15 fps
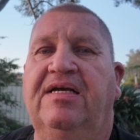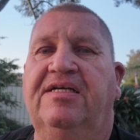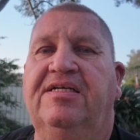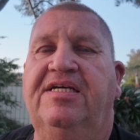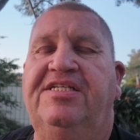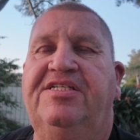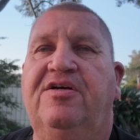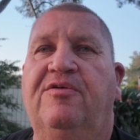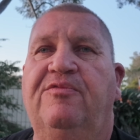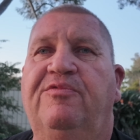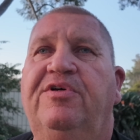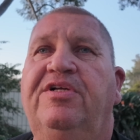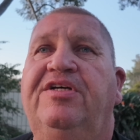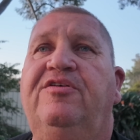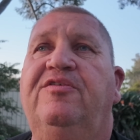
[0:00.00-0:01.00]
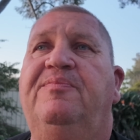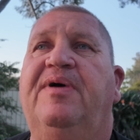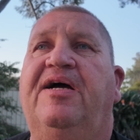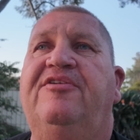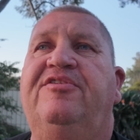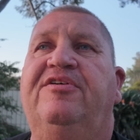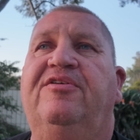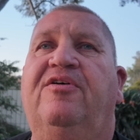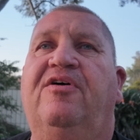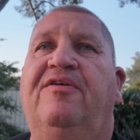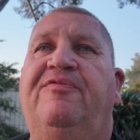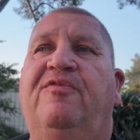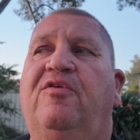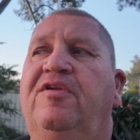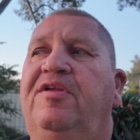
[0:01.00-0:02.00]
it's got really good battery
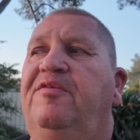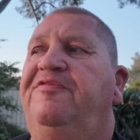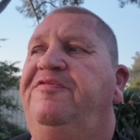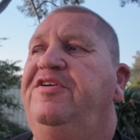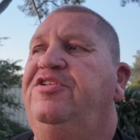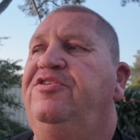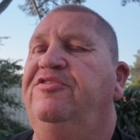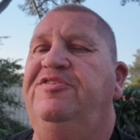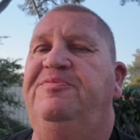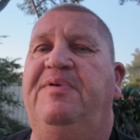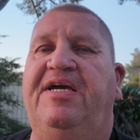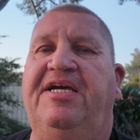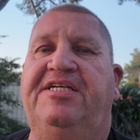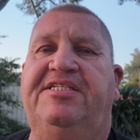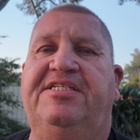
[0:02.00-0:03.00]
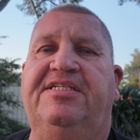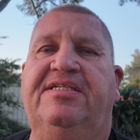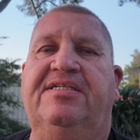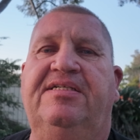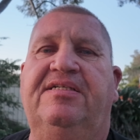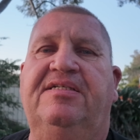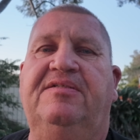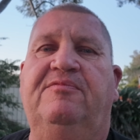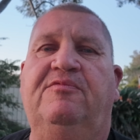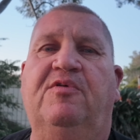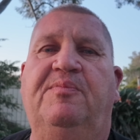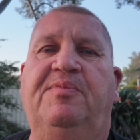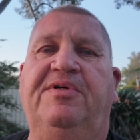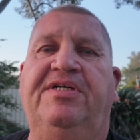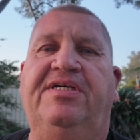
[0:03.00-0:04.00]
life. All the official specs will
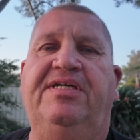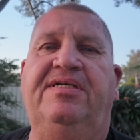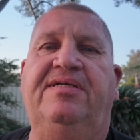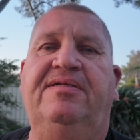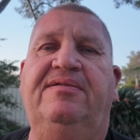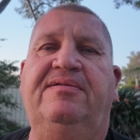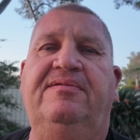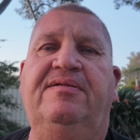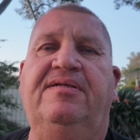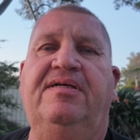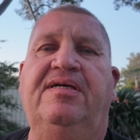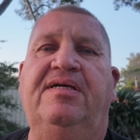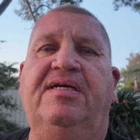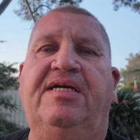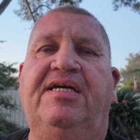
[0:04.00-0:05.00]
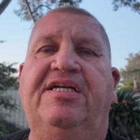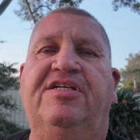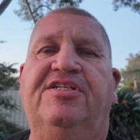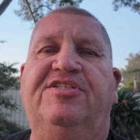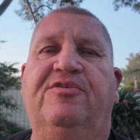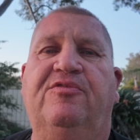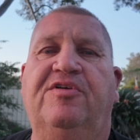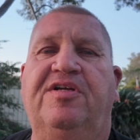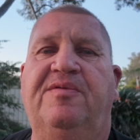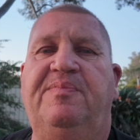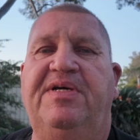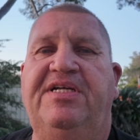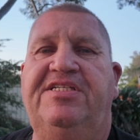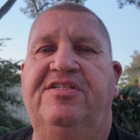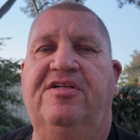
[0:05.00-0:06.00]
be in assorted
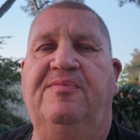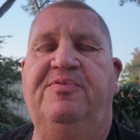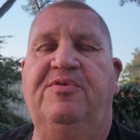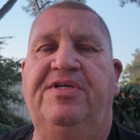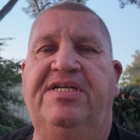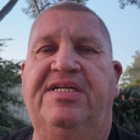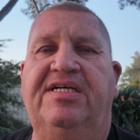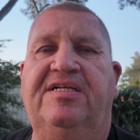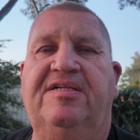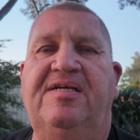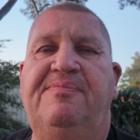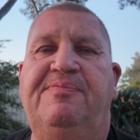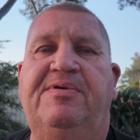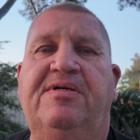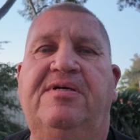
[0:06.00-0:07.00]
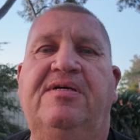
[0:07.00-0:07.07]
bits that I put in the clip,